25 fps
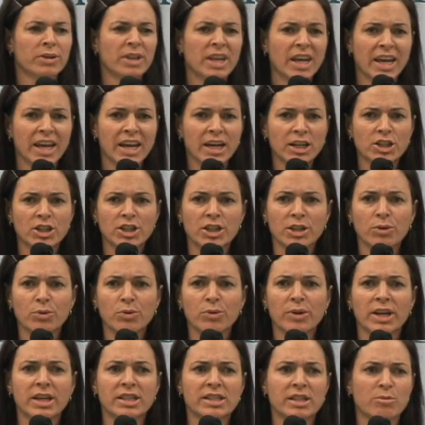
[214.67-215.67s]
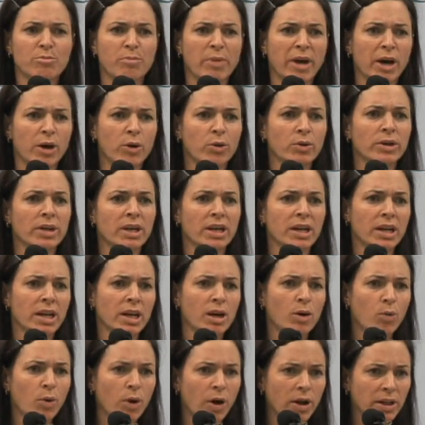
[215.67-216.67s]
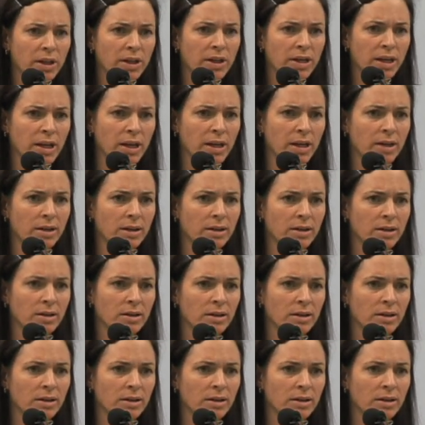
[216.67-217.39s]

The issue is about inequality.